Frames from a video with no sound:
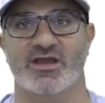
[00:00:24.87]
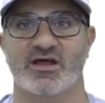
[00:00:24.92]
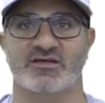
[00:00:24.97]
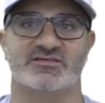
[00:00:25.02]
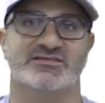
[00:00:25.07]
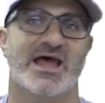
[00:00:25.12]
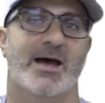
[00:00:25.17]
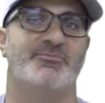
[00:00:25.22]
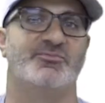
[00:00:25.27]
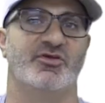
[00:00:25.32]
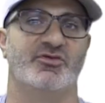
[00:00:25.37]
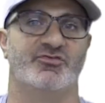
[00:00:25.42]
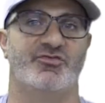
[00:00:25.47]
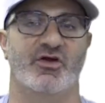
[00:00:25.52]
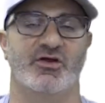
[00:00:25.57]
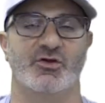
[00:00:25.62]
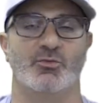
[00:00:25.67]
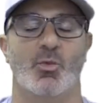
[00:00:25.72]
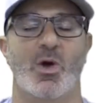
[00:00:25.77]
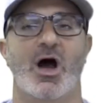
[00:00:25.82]
Now, Snap does
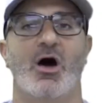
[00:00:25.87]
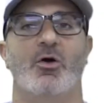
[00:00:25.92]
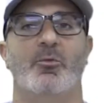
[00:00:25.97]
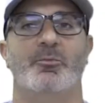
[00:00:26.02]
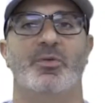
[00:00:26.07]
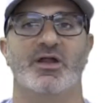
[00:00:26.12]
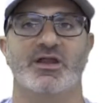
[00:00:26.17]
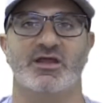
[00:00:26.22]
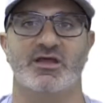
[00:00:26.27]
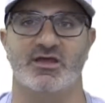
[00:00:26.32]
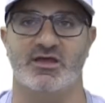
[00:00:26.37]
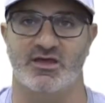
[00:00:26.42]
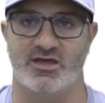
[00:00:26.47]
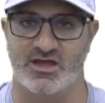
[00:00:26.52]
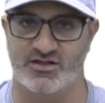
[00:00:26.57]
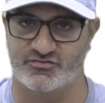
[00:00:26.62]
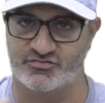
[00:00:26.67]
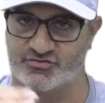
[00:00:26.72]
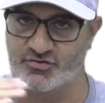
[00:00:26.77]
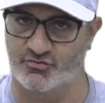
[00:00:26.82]
very well, but eh,
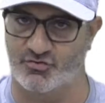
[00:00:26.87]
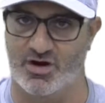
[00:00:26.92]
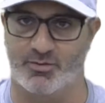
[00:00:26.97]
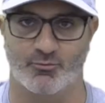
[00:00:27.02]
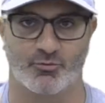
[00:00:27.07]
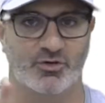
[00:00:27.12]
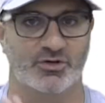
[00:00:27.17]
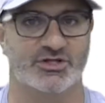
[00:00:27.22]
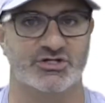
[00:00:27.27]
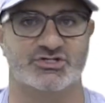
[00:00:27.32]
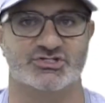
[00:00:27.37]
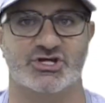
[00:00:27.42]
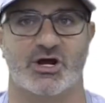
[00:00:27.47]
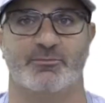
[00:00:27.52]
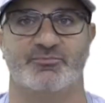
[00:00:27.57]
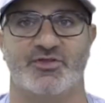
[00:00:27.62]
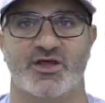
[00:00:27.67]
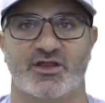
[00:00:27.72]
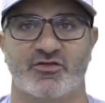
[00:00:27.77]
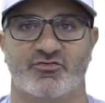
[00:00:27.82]
Instagram really
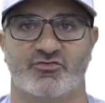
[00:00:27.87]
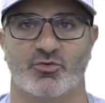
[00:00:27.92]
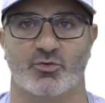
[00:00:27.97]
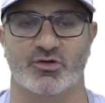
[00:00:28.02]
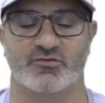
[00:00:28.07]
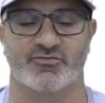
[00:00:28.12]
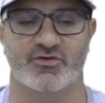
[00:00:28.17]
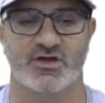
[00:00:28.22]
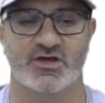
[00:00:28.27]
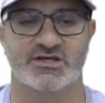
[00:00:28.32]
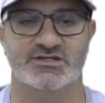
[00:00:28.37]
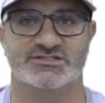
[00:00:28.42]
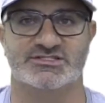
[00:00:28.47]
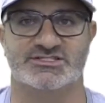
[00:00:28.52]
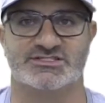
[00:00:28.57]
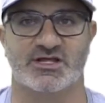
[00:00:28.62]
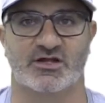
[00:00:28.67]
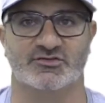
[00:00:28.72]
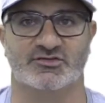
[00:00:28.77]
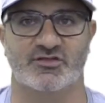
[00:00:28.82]
jumped in and sort of
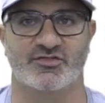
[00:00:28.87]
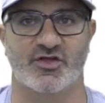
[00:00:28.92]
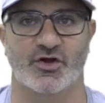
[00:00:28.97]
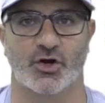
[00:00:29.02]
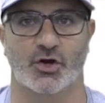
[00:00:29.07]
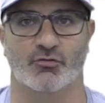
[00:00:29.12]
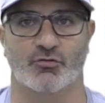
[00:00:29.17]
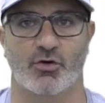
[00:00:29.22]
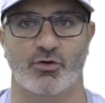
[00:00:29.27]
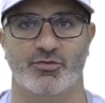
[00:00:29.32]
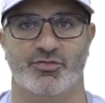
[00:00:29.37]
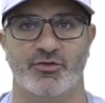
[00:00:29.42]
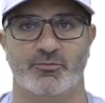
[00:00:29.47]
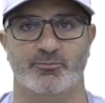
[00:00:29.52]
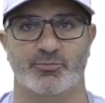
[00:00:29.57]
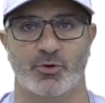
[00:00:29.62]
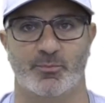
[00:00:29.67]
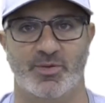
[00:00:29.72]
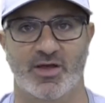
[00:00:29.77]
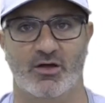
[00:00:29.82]
stunted their growth and
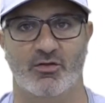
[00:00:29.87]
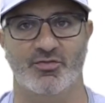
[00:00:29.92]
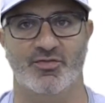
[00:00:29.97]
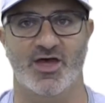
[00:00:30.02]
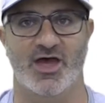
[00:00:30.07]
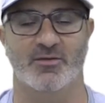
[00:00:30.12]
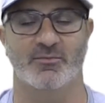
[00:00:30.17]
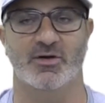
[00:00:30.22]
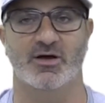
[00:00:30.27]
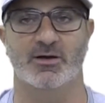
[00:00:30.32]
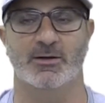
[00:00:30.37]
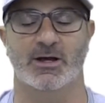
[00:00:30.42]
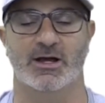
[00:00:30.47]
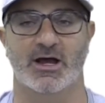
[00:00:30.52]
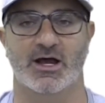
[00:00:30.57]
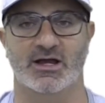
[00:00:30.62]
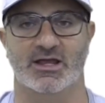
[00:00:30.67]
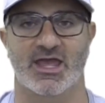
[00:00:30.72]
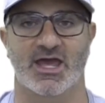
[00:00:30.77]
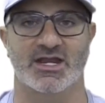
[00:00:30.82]
propelled them uh,
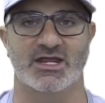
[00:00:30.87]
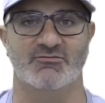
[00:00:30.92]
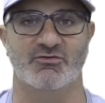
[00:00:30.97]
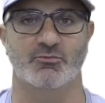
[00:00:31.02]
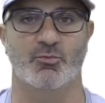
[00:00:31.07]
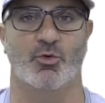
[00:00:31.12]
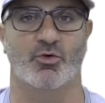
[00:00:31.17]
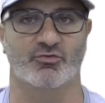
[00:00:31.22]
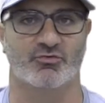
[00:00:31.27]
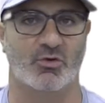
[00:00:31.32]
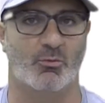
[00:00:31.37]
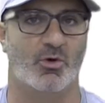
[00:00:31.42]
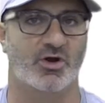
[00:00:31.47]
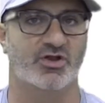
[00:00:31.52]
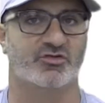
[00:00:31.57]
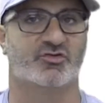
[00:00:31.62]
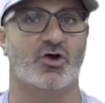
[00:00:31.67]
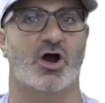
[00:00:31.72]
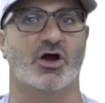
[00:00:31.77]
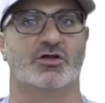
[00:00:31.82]
again even more more. So I
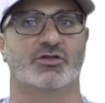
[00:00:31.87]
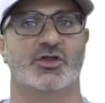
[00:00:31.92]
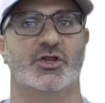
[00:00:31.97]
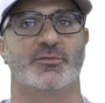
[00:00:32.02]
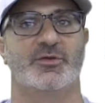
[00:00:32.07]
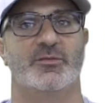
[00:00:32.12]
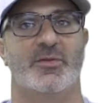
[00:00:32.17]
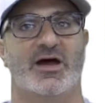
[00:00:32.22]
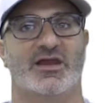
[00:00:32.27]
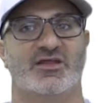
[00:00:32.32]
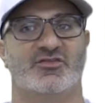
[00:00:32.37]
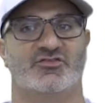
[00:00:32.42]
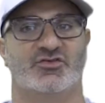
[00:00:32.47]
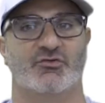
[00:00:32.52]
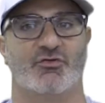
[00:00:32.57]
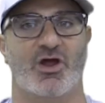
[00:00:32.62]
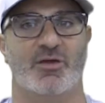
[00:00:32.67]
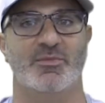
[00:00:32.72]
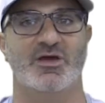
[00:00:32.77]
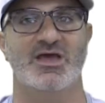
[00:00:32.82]
wanted to talk a little bit about
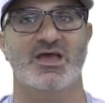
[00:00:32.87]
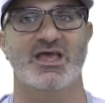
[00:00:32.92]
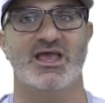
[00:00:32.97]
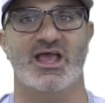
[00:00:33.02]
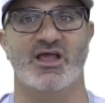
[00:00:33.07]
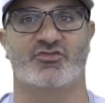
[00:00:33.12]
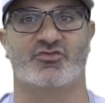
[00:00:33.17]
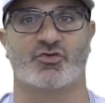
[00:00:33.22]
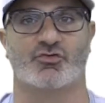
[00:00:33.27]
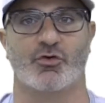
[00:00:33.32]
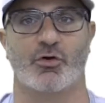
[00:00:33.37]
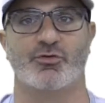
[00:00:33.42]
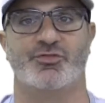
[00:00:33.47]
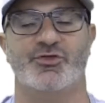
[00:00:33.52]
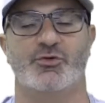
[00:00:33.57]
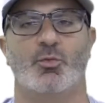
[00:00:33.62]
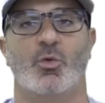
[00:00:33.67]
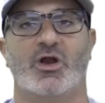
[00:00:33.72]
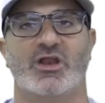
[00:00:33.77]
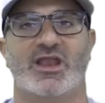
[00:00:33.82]
Instagram, its growth,
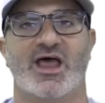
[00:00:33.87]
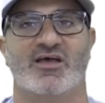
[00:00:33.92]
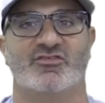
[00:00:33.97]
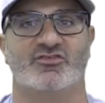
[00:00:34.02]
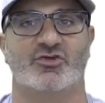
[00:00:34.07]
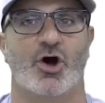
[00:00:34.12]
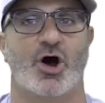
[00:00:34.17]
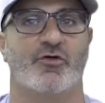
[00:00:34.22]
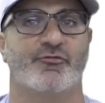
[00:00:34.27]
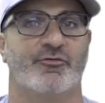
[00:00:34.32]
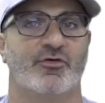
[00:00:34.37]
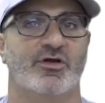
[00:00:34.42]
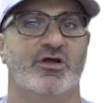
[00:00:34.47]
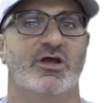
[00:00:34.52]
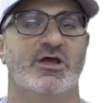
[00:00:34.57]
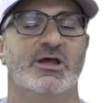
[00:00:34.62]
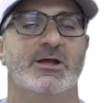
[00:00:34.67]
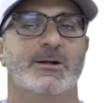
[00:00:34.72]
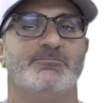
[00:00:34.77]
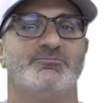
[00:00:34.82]
and what it has to offer,
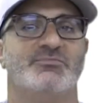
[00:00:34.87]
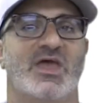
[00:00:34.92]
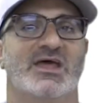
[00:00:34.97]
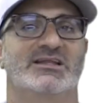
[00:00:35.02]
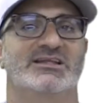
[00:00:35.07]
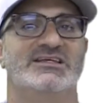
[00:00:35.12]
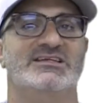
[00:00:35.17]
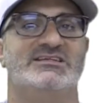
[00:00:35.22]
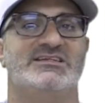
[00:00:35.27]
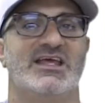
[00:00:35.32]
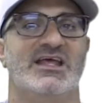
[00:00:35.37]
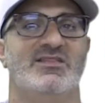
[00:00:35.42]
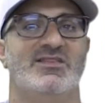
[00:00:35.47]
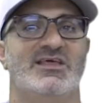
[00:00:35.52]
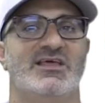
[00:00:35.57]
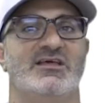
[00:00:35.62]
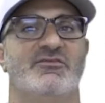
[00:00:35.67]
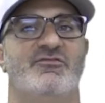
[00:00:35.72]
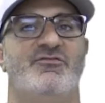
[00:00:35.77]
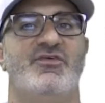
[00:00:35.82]
at least in
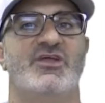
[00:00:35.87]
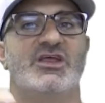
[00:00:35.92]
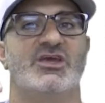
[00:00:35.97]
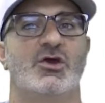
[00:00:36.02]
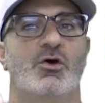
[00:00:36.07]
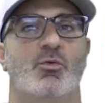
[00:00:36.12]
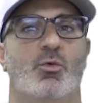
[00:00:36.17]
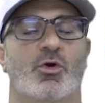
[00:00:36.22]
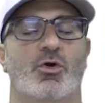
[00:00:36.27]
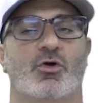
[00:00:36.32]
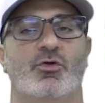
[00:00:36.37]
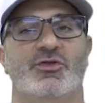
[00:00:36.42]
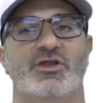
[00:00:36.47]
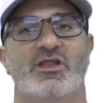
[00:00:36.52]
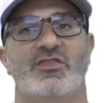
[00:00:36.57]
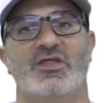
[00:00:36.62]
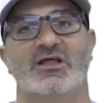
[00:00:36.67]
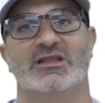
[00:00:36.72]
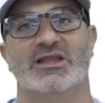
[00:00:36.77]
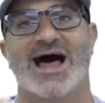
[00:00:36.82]
the video world and
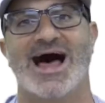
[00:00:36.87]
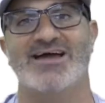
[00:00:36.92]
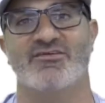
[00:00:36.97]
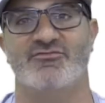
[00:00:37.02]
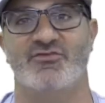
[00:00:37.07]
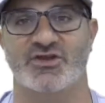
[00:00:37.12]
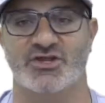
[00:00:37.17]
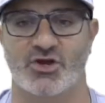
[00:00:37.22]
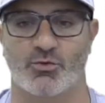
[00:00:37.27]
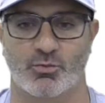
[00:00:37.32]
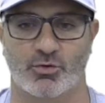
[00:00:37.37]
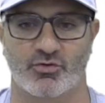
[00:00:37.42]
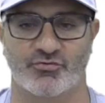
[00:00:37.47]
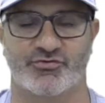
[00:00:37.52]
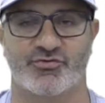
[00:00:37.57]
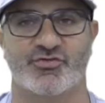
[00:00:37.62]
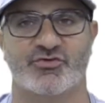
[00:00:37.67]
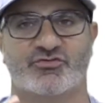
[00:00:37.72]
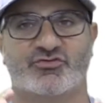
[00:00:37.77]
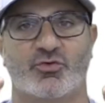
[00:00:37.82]
in the live video world.
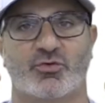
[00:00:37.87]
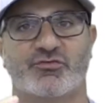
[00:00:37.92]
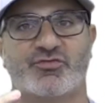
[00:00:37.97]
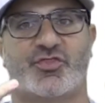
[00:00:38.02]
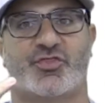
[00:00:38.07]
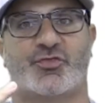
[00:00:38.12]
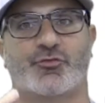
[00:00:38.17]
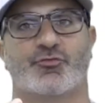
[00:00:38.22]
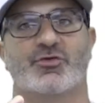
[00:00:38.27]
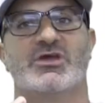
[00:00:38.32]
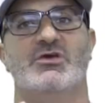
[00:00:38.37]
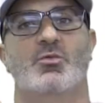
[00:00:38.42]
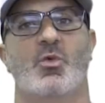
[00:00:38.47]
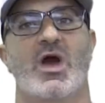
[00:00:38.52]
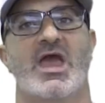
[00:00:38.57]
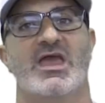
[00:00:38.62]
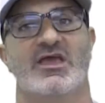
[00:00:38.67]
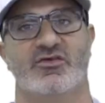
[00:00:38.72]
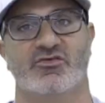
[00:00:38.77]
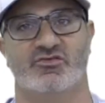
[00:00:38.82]
So there's sort of three
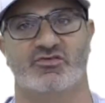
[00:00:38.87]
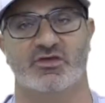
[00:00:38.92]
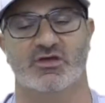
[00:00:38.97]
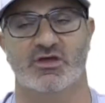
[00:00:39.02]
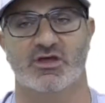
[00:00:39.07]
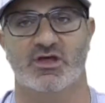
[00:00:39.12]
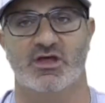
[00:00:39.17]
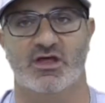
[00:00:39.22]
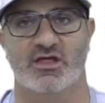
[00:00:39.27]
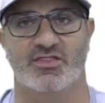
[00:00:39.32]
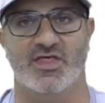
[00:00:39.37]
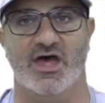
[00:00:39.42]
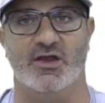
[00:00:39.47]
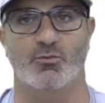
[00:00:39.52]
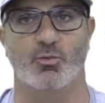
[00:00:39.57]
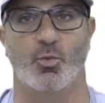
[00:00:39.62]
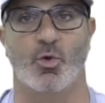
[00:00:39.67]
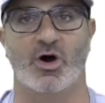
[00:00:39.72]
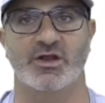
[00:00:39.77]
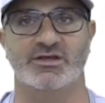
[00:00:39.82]
ways
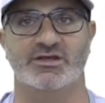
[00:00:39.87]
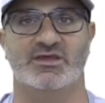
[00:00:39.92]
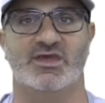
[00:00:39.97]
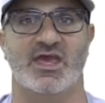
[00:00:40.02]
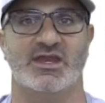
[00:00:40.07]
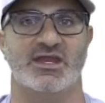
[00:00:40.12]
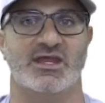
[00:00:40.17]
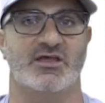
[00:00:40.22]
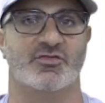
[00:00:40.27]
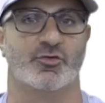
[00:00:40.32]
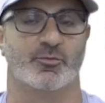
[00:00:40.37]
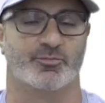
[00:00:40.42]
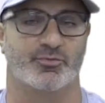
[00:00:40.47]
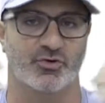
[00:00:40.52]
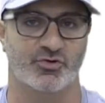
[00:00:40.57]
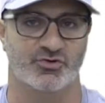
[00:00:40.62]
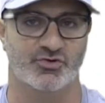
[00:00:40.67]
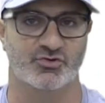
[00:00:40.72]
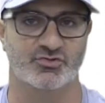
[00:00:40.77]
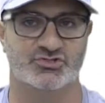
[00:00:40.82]
that one can either
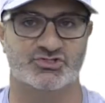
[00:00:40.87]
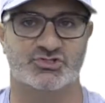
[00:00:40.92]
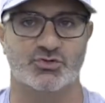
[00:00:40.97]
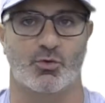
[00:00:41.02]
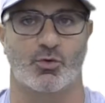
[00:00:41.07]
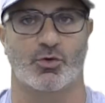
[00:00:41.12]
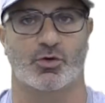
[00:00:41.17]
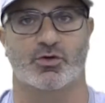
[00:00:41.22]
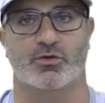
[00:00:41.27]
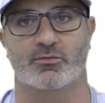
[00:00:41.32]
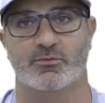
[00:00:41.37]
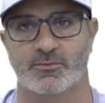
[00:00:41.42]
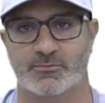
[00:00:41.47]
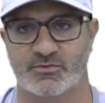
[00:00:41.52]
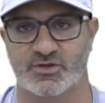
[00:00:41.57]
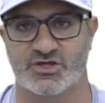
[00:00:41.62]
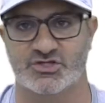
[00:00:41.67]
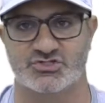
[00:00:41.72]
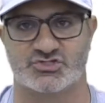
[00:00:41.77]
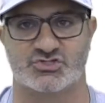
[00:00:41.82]
produce or
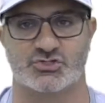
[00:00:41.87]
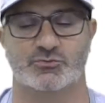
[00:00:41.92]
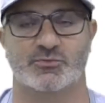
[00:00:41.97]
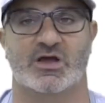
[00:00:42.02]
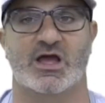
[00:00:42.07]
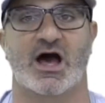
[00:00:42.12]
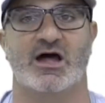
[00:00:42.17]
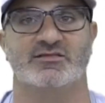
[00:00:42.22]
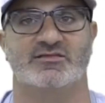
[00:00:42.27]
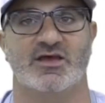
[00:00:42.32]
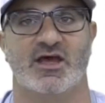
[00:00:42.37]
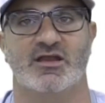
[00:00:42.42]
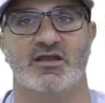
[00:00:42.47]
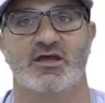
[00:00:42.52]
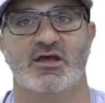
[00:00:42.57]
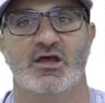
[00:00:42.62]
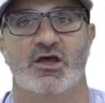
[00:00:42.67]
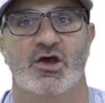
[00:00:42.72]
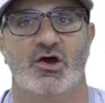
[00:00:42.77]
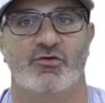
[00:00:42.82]
consume content
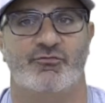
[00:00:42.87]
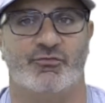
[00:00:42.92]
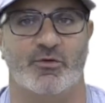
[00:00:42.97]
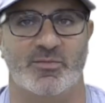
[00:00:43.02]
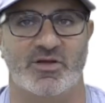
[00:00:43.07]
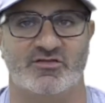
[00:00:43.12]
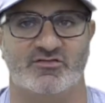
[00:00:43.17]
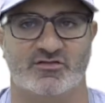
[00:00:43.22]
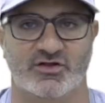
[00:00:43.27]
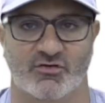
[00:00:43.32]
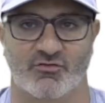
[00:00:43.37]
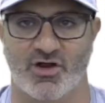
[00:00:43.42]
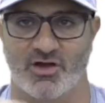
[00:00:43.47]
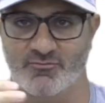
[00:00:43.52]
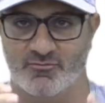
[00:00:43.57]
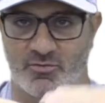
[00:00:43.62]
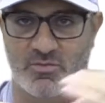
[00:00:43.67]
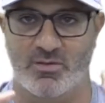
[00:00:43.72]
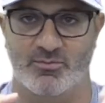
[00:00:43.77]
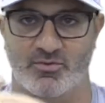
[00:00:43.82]
from
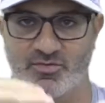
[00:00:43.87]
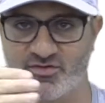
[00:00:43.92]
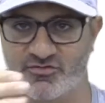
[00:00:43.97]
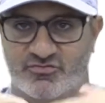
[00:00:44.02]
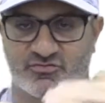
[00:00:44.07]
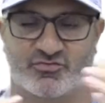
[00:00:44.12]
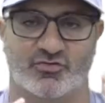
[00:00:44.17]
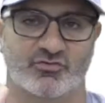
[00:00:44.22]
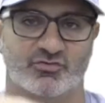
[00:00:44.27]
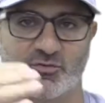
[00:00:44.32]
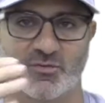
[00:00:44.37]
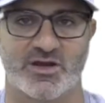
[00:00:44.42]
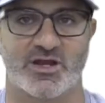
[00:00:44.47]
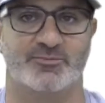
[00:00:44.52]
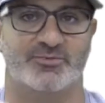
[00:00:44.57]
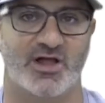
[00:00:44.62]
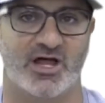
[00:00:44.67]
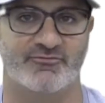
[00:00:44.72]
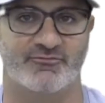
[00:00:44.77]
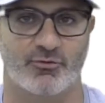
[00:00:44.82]
Instagram. Remember, these are social media
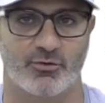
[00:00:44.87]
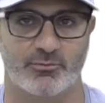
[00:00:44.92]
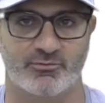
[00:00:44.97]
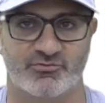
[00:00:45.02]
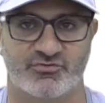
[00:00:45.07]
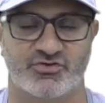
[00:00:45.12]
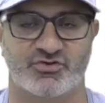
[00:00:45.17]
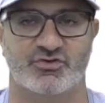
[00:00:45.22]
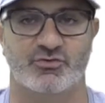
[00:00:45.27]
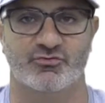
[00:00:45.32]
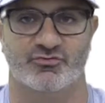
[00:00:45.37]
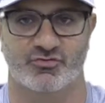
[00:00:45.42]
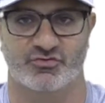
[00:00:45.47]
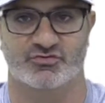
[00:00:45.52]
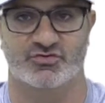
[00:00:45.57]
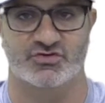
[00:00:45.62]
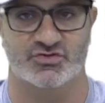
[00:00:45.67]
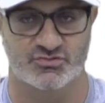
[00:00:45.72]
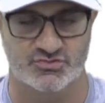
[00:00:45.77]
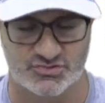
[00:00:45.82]
platforms, user
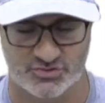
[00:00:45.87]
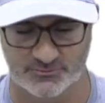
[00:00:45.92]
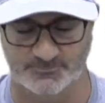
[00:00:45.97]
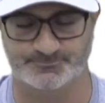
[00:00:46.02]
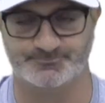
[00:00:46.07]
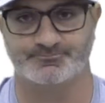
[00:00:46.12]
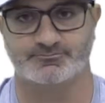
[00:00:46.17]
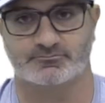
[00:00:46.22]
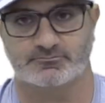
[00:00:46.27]
to user